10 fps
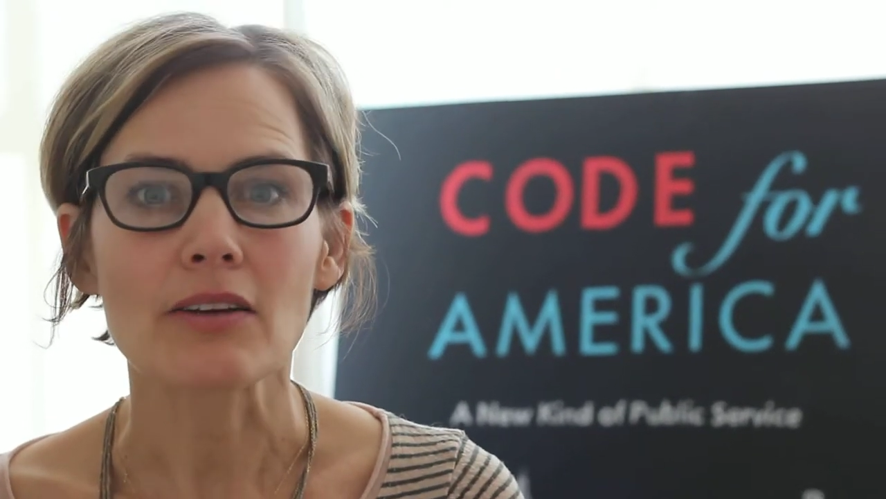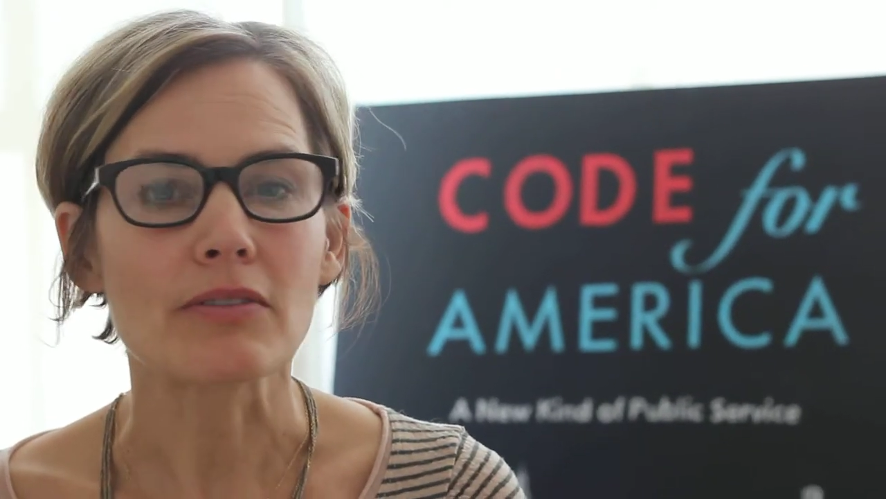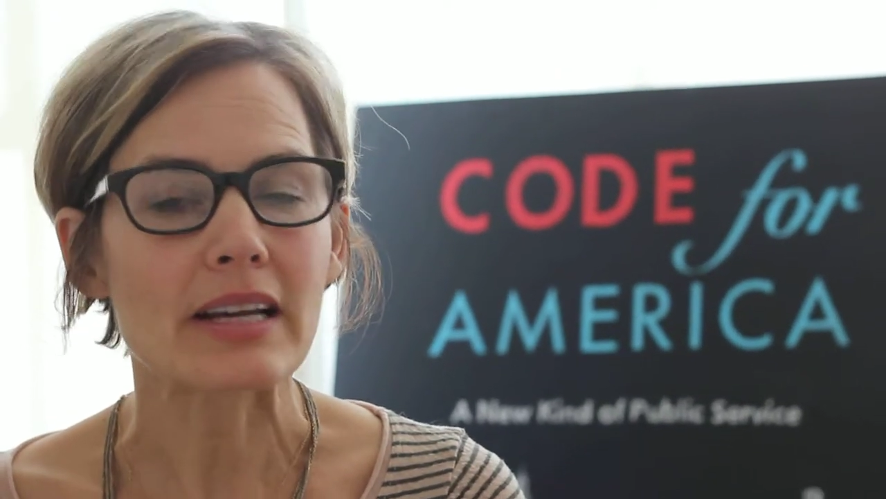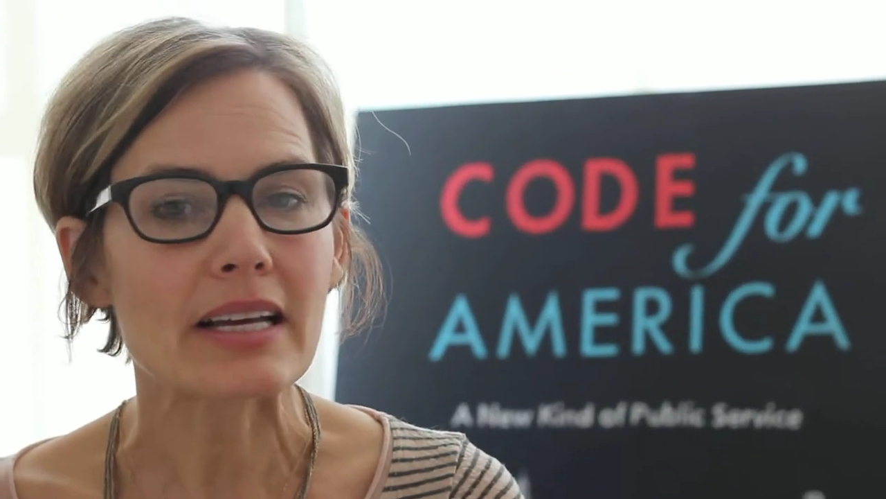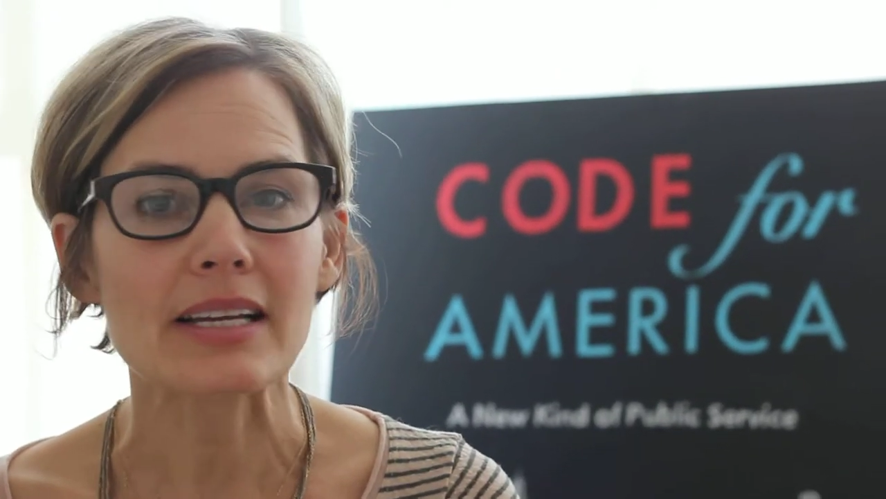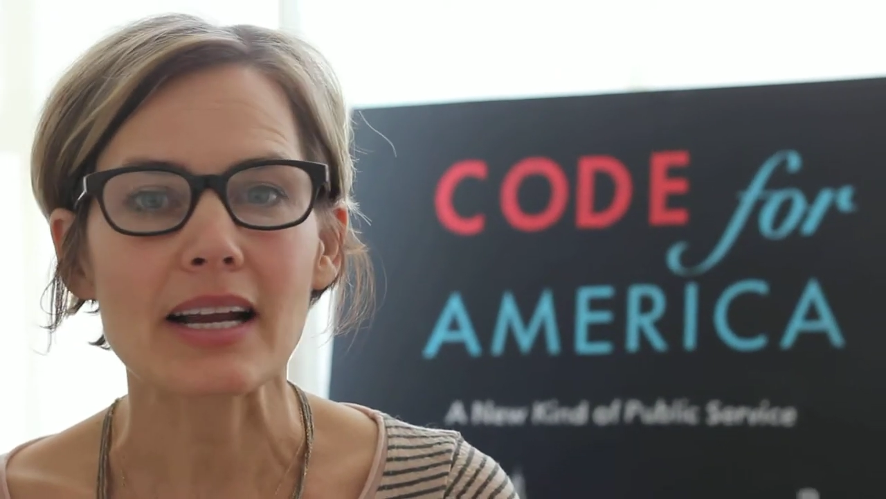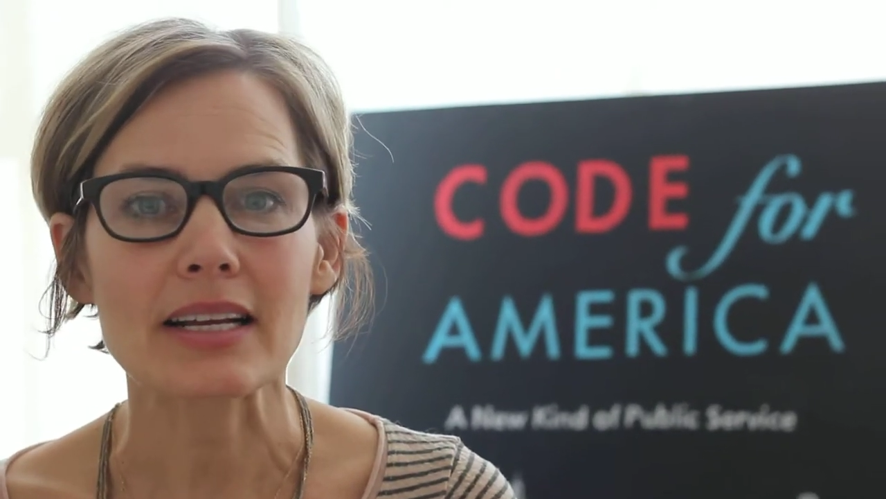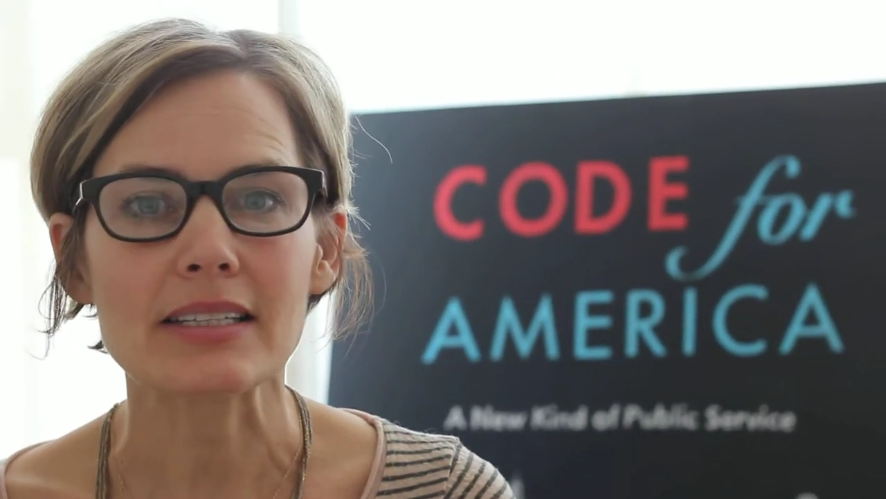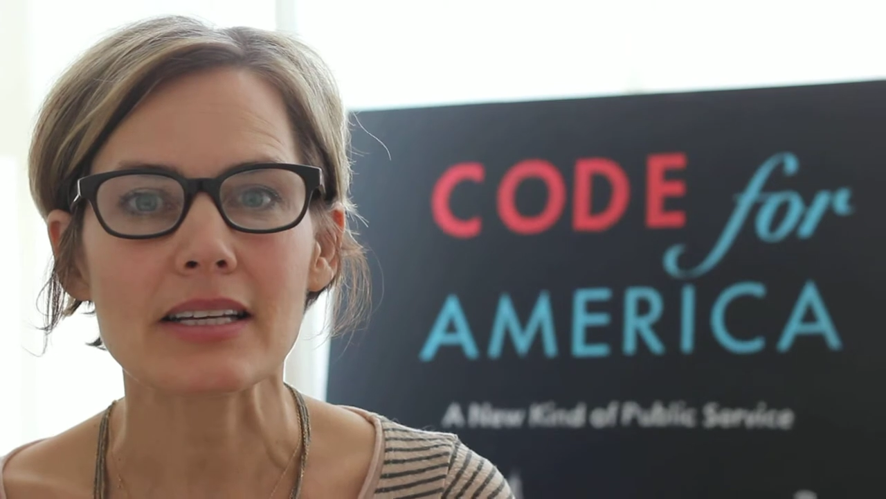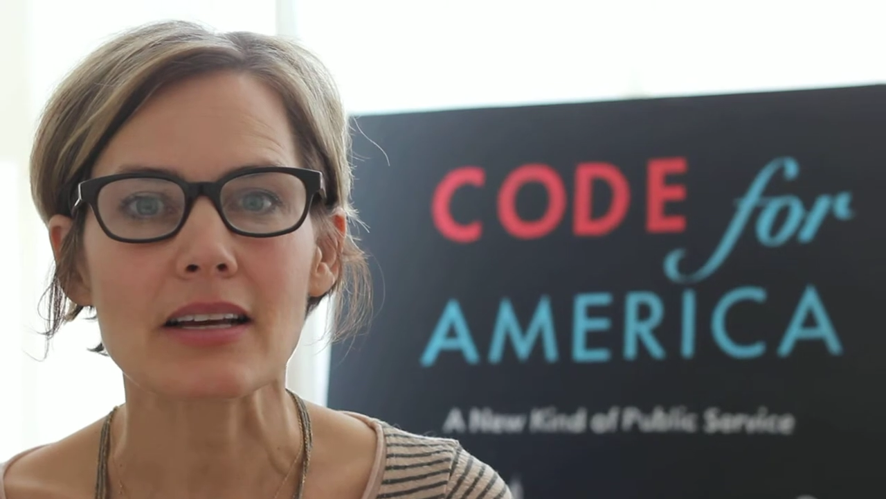
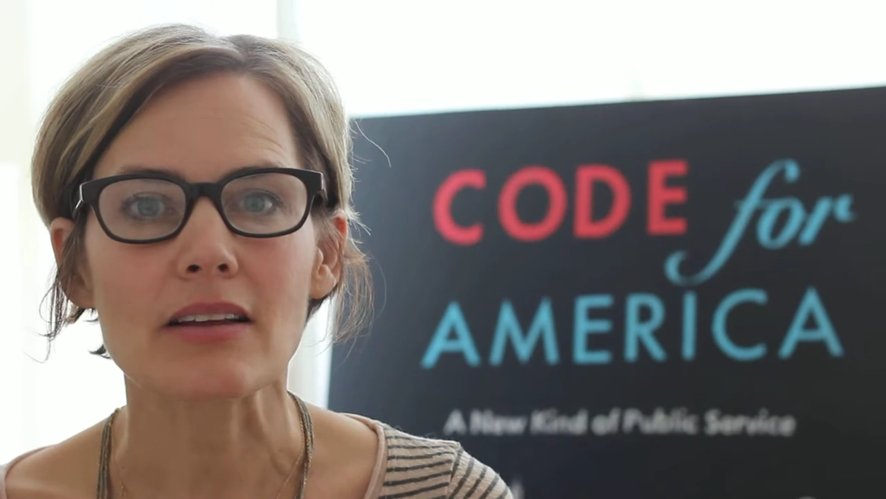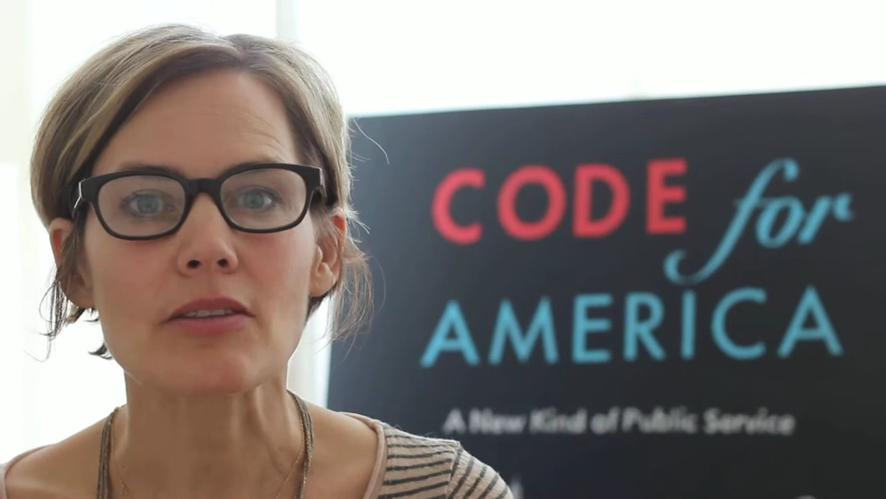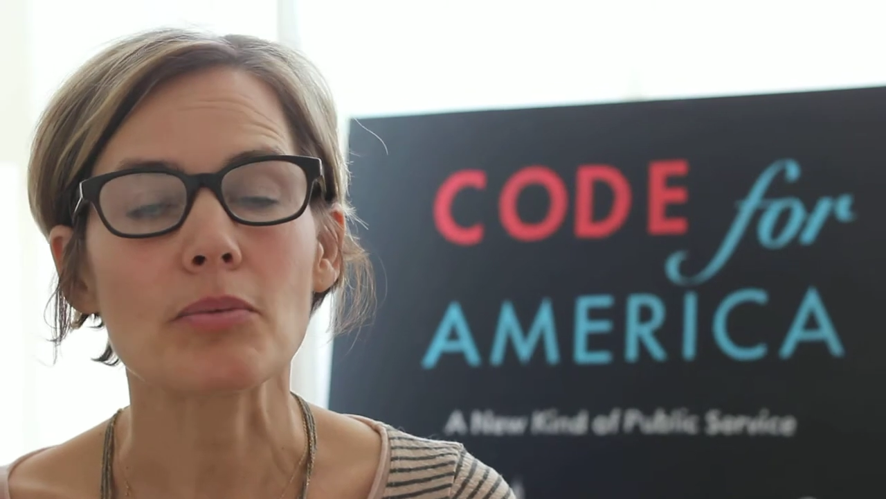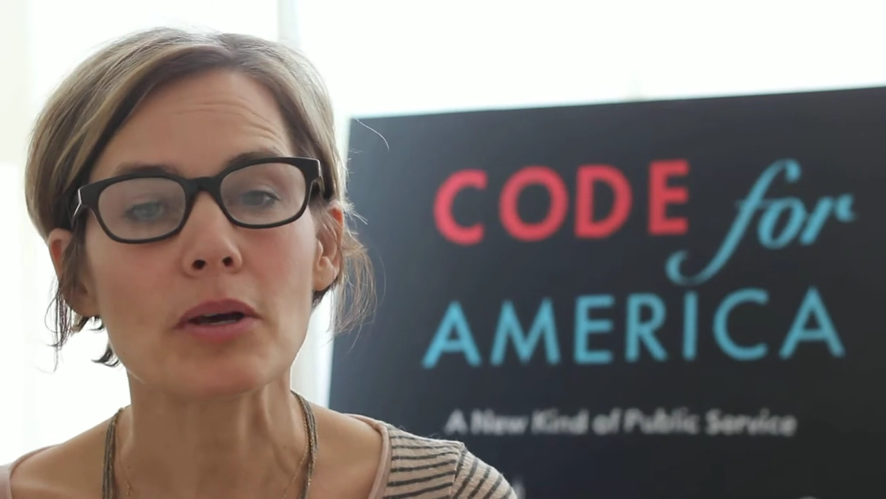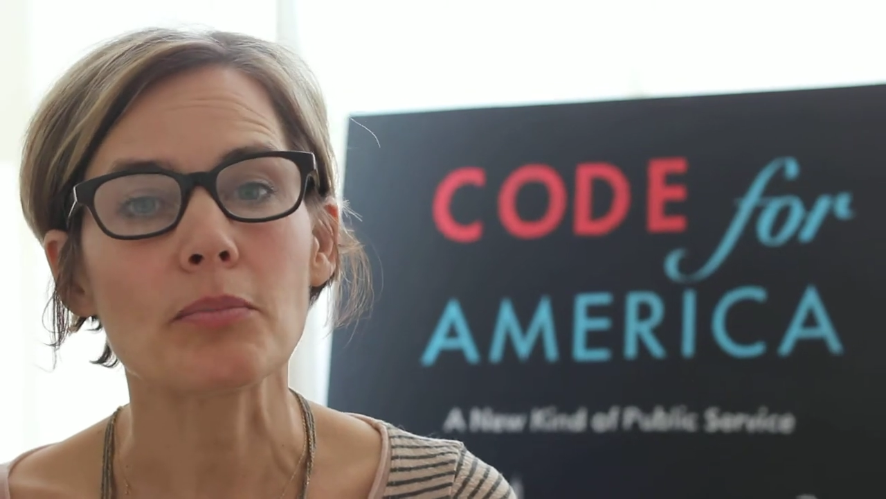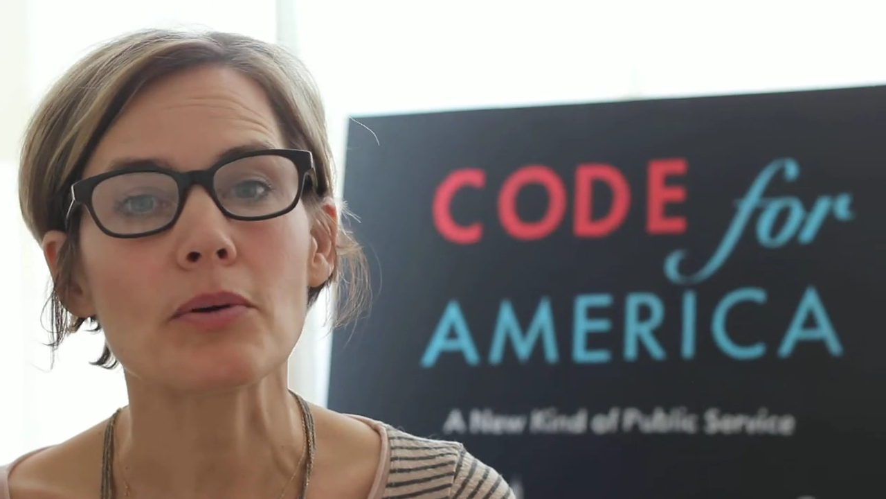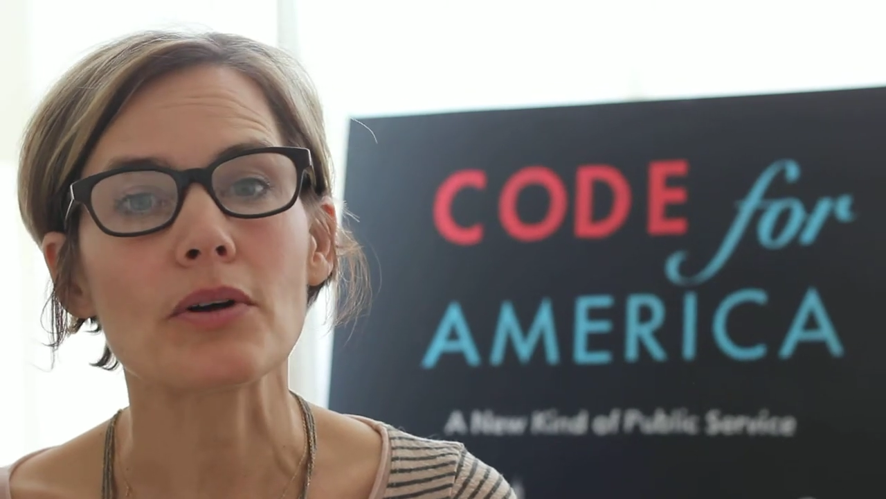reconnecting the people